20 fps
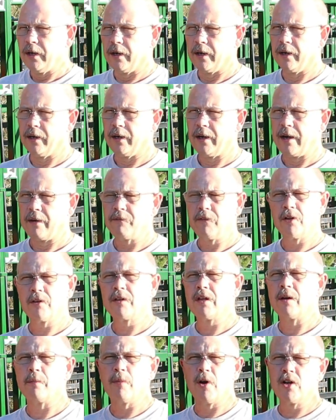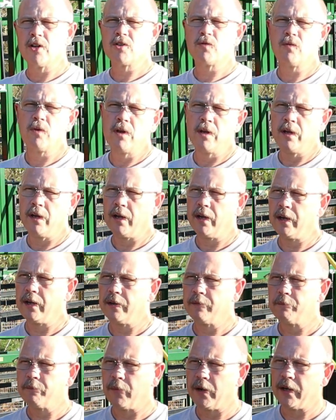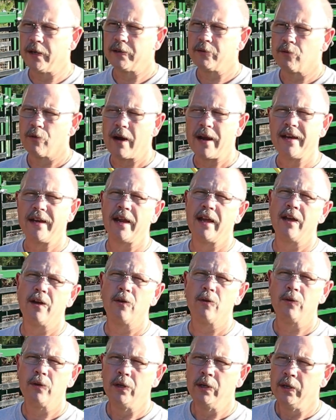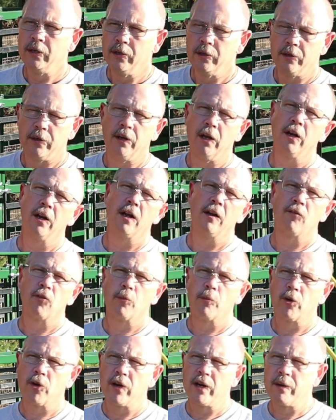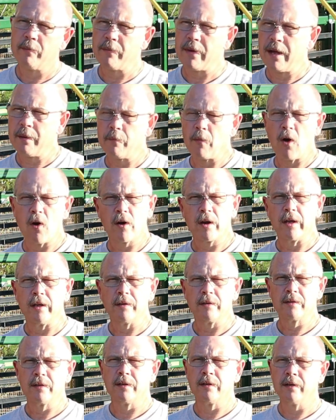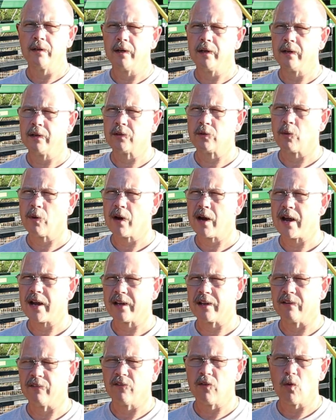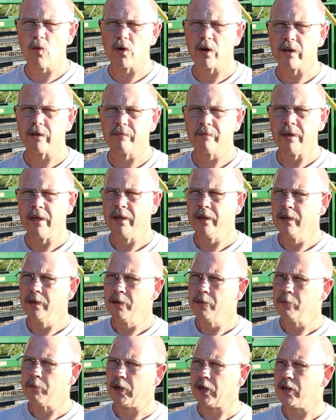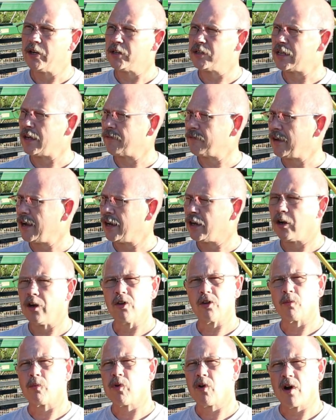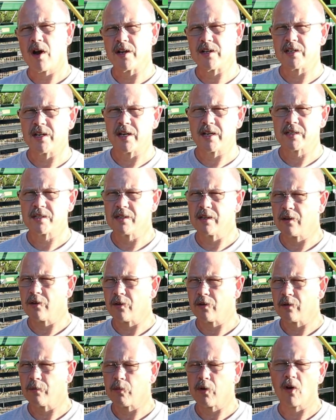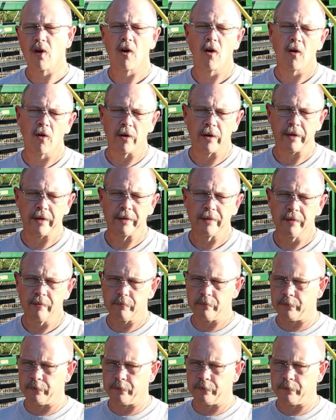I've looked at a bunch, but right now, none of them are in my market to where I can afford it, because I've got other projects that are a priority.